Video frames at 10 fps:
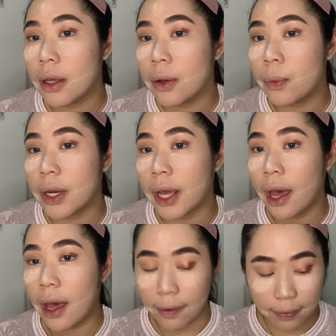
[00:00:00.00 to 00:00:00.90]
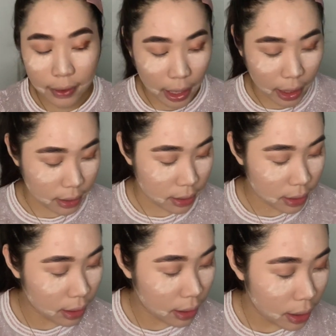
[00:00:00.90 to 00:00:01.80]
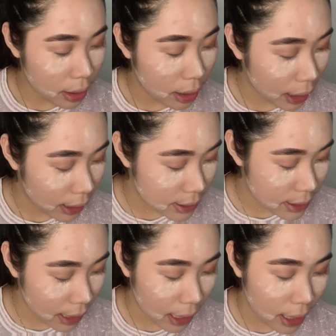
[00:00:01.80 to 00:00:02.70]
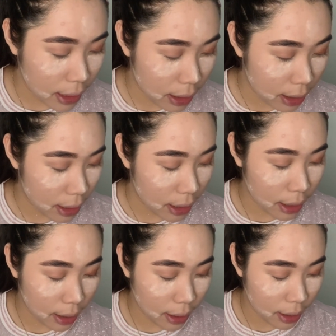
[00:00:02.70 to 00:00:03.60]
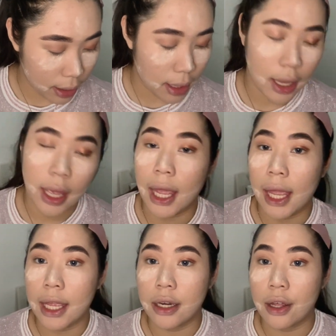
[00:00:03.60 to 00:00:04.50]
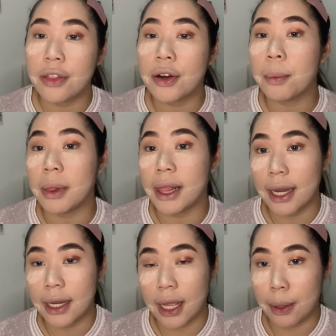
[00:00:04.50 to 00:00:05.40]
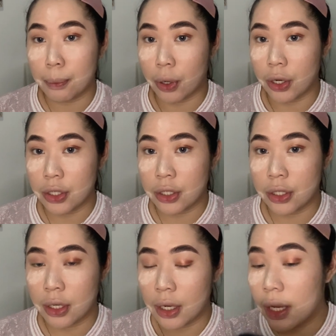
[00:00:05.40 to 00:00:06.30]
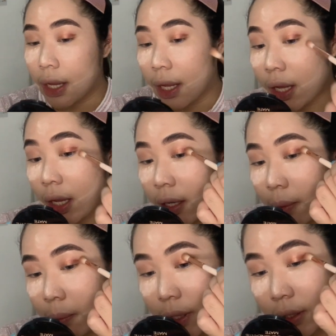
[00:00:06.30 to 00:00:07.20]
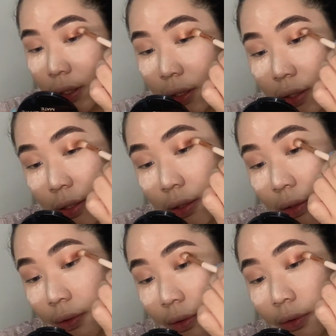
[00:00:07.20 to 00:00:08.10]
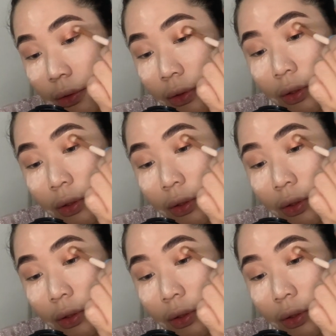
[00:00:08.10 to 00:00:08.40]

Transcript: When I have that, I take another blending brush and blend it.